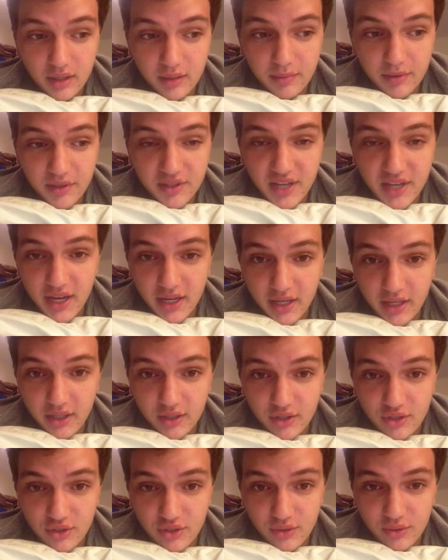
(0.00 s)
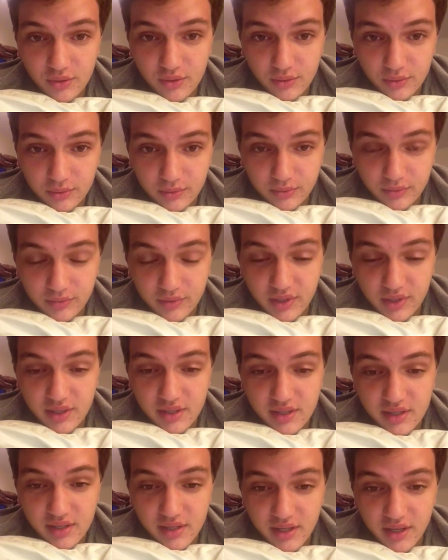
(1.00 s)
pertaining to
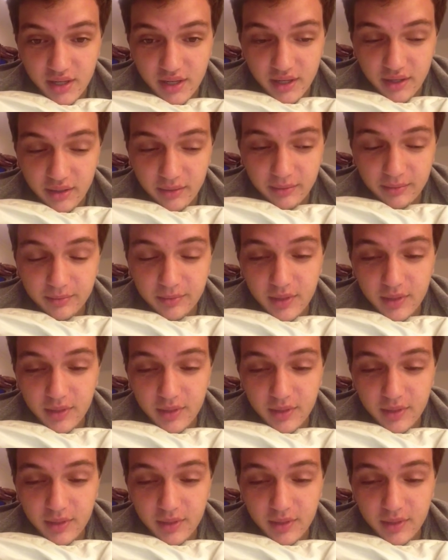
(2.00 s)
this uh,